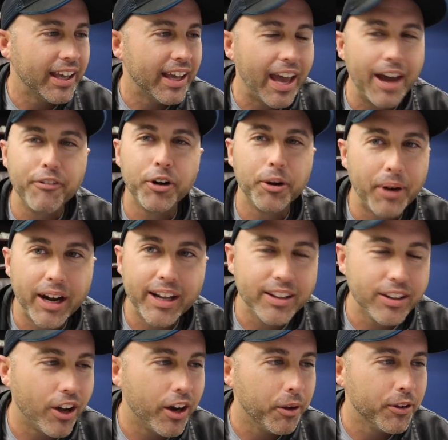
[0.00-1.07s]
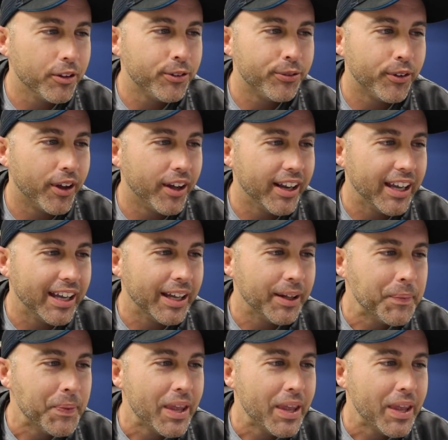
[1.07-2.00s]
Everybody thought it was funny.